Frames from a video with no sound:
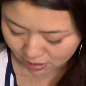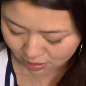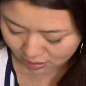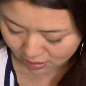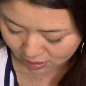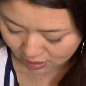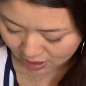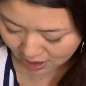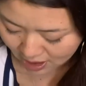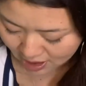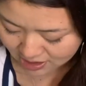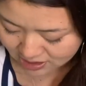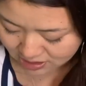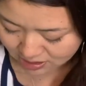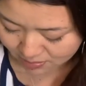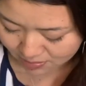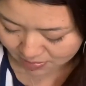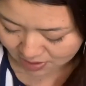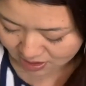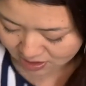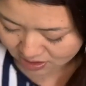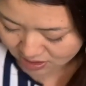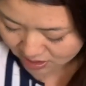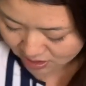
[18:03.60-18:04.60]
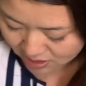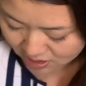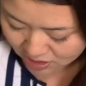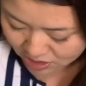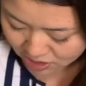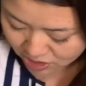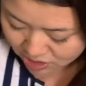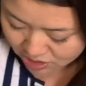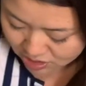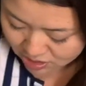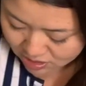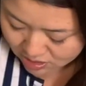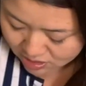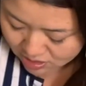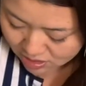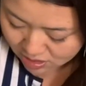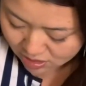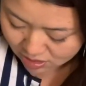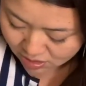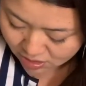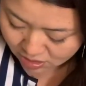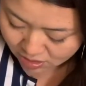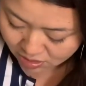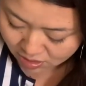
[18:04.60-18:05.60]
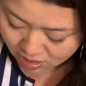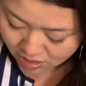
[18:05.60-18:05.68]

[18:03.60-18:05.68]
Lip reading: What last message? Hold